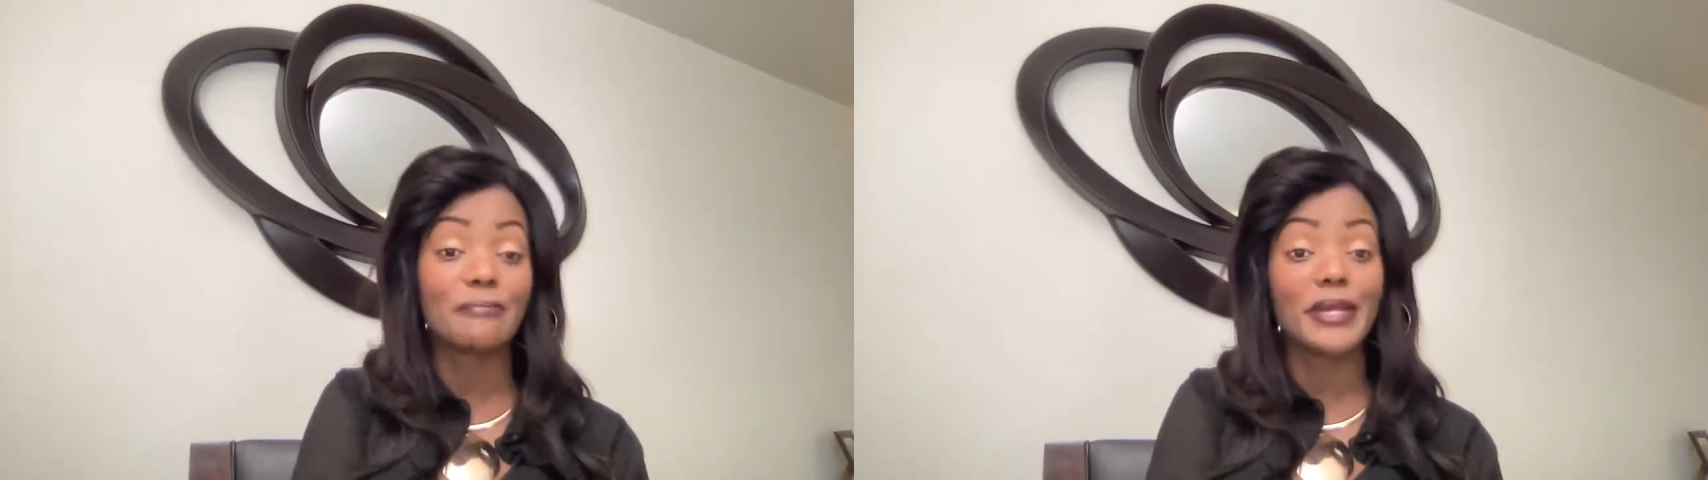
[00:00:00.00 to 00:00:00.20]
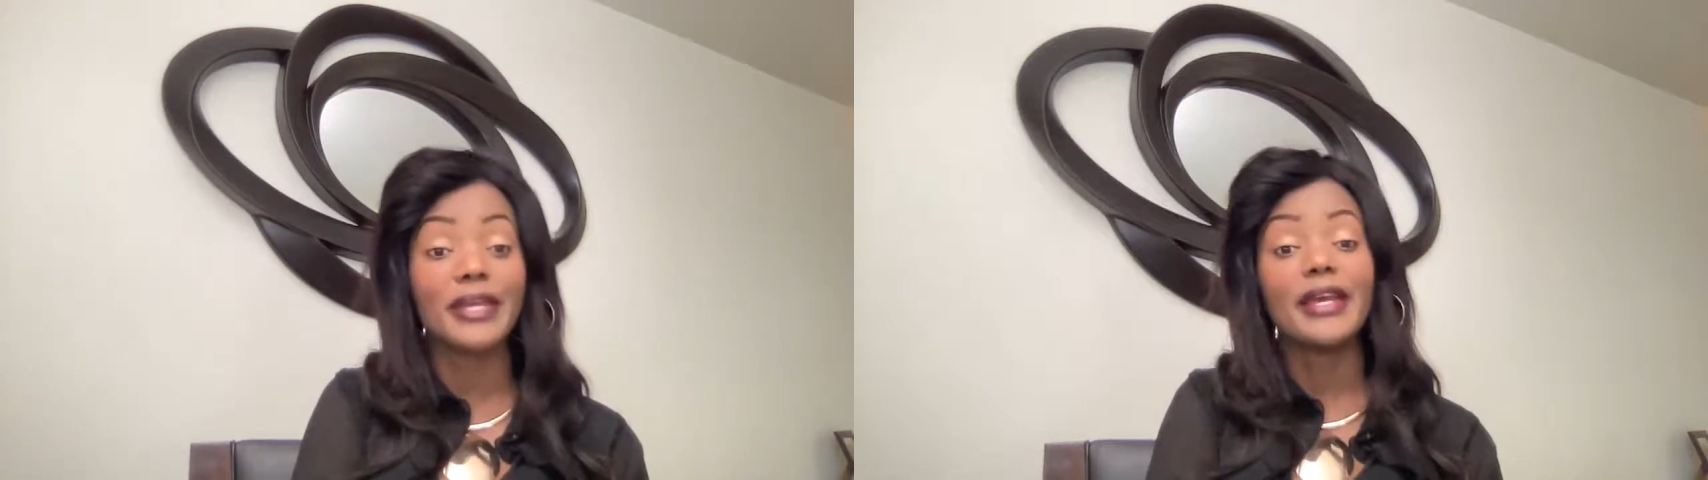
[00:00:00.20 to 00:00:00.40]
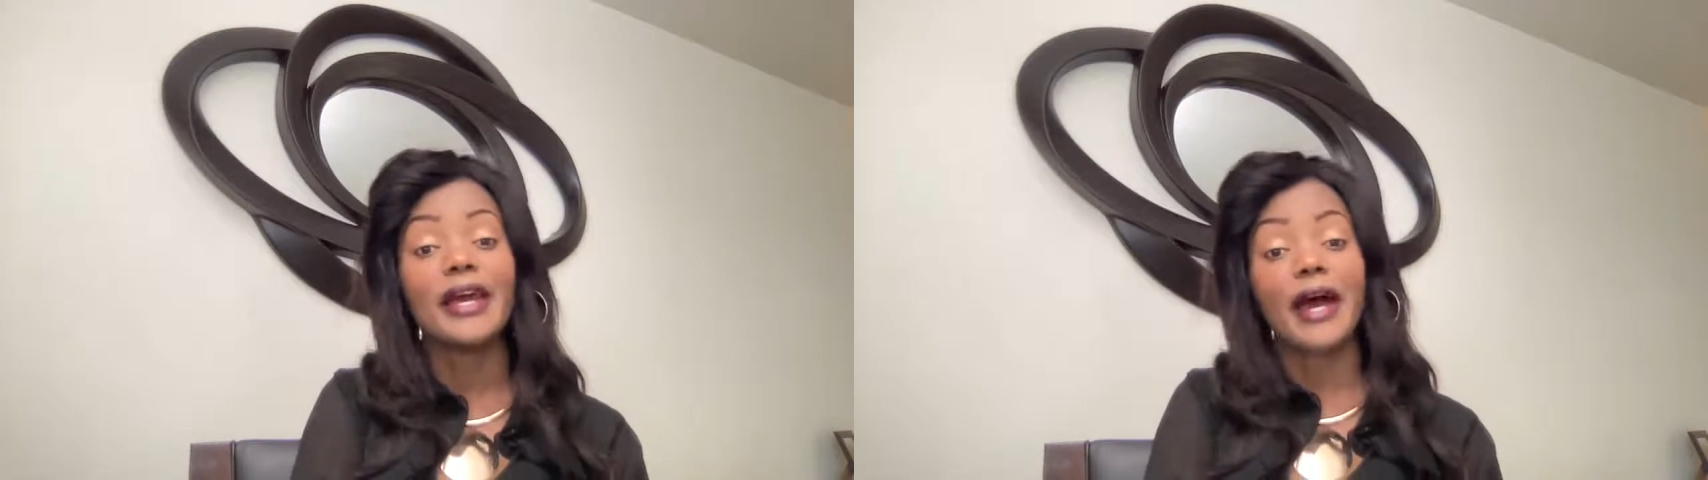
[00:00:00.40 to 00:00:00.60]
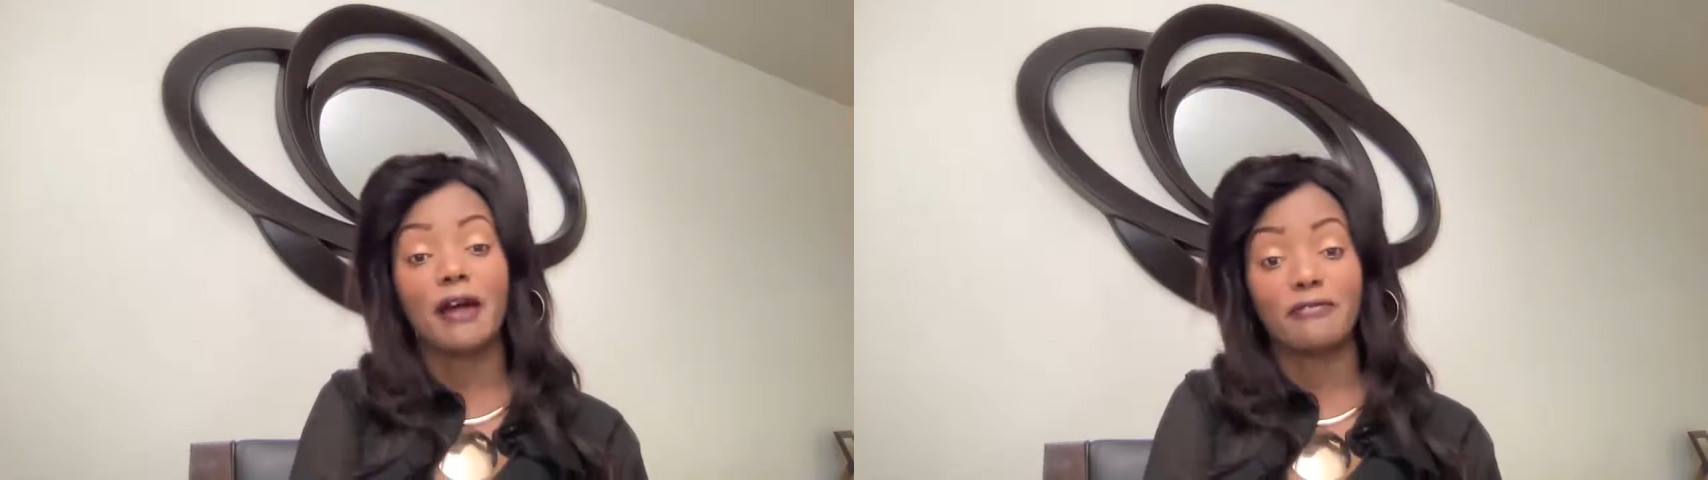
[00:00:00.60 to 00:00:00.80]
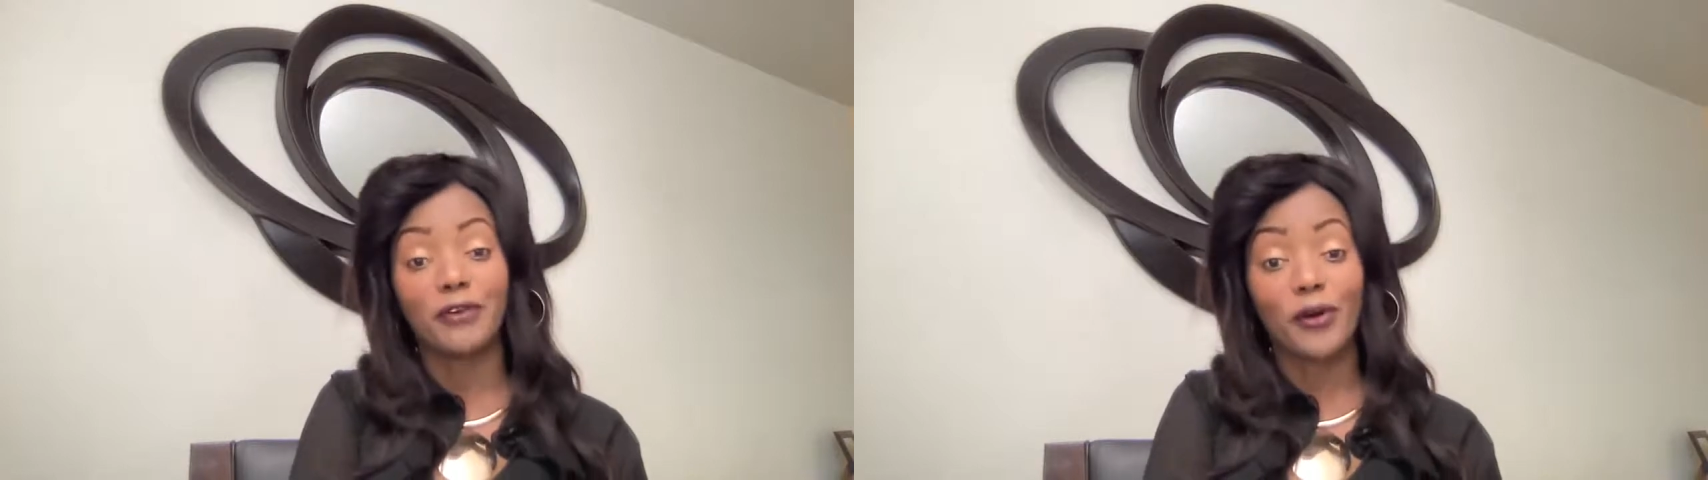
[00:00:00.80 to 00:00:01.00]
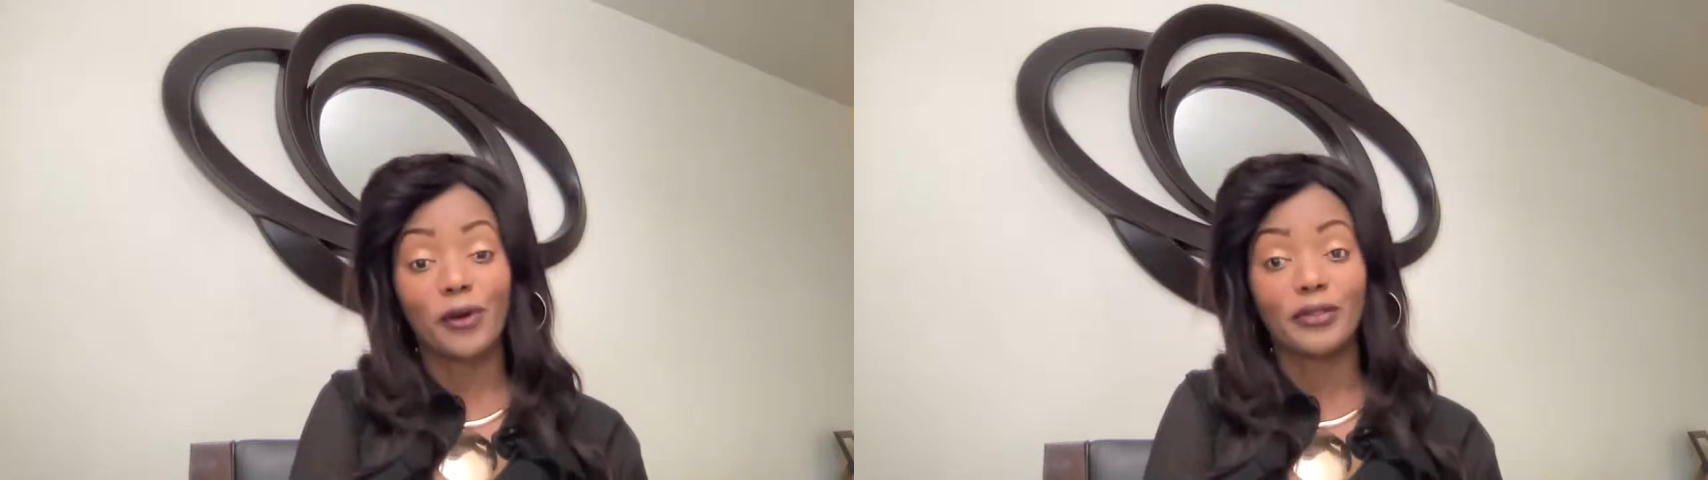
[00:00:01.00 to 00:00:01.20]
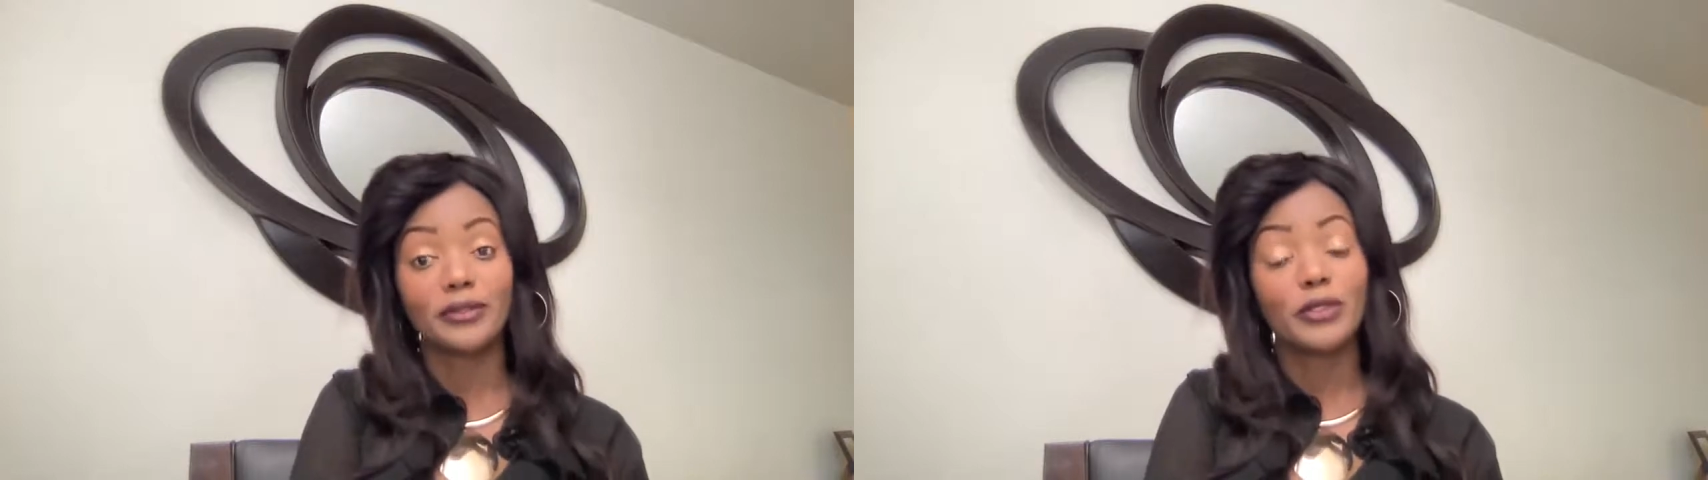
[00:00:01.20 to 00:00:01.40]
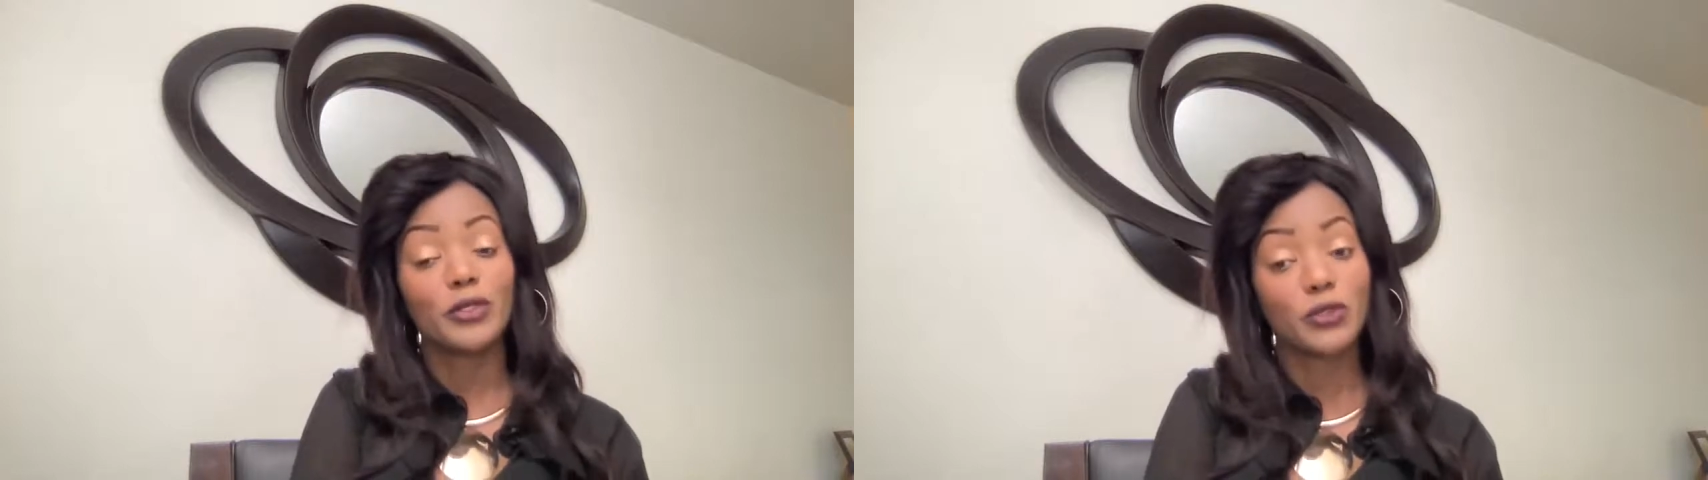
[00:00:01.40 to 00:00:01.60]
me her phone